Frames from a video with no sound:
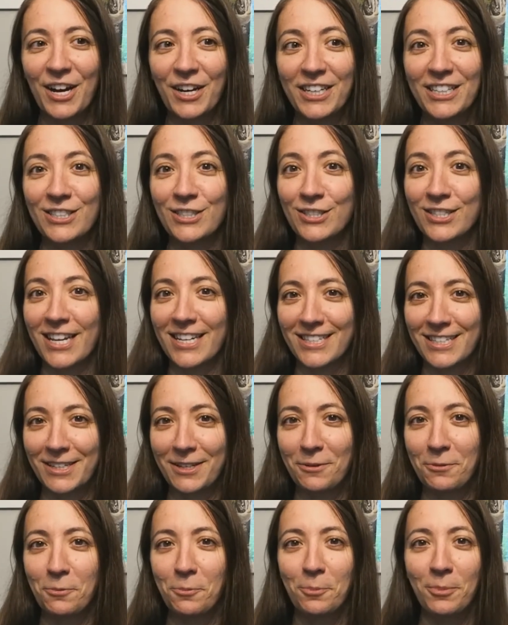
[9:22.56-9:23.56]
It just hasn't
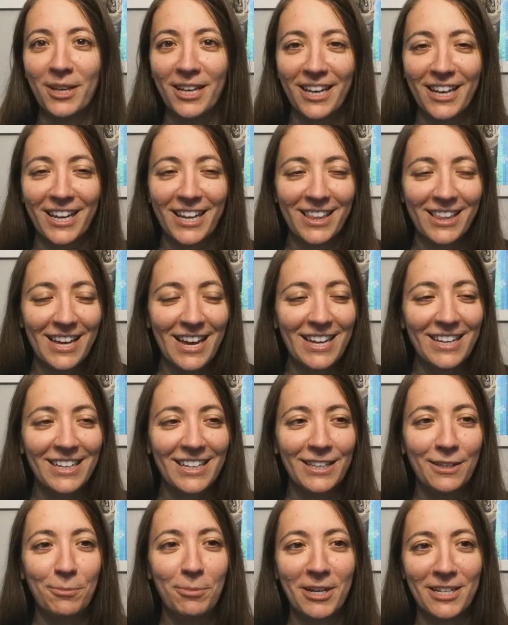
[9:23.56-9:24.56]
been like that
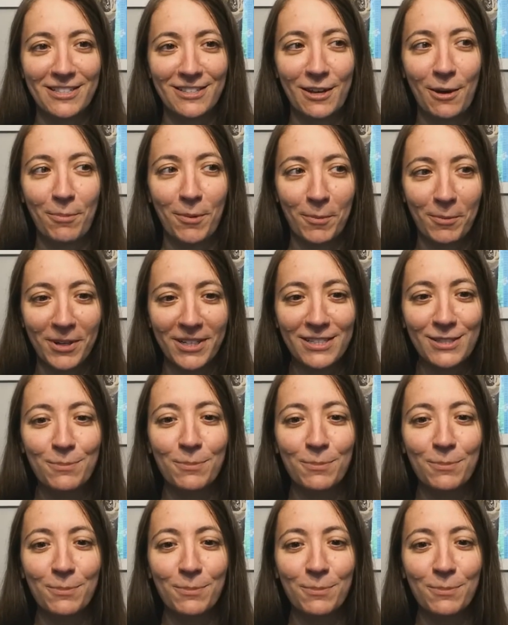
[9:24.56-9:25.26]
in the past couple months.